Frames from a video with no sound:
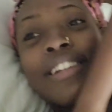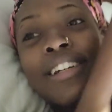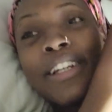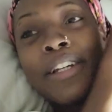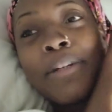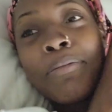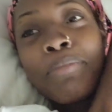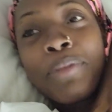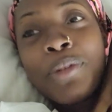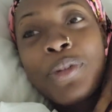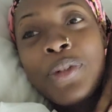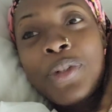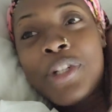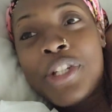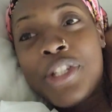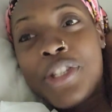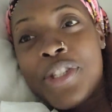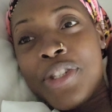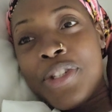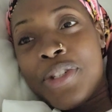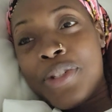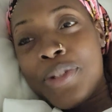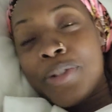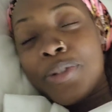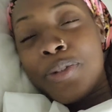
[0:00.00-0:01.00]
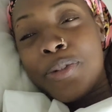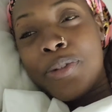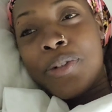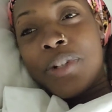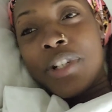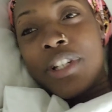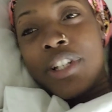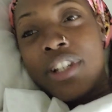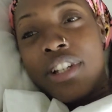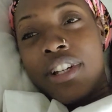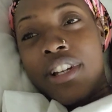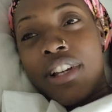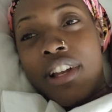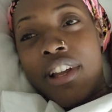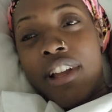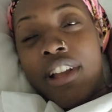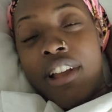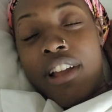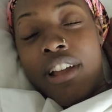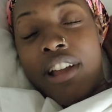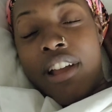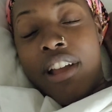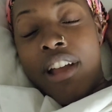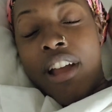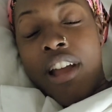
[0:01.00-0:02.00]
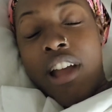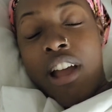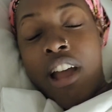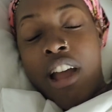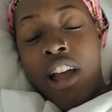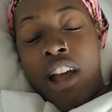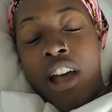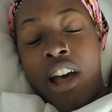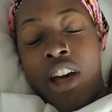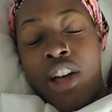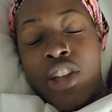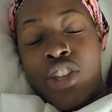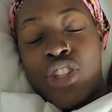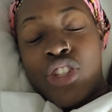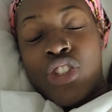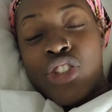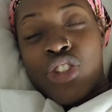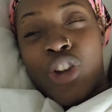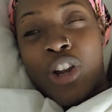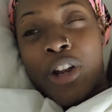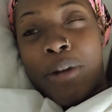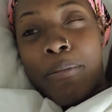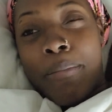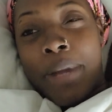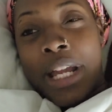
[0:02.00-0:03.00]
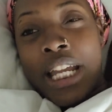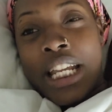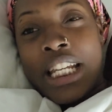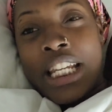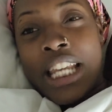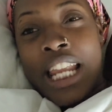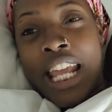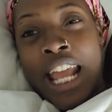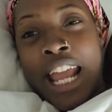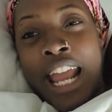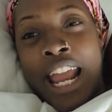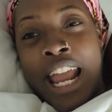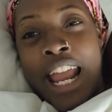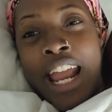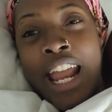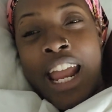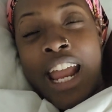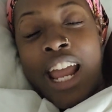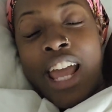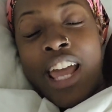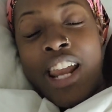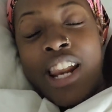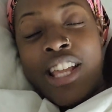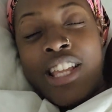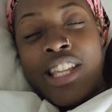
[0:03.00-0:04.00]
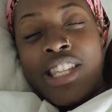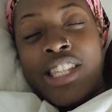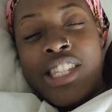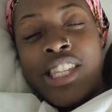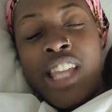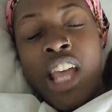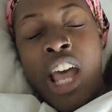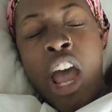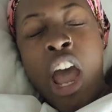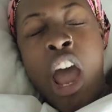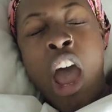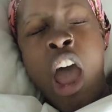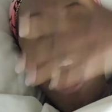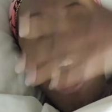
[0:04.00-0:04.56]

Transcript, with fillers: am going to start my day it is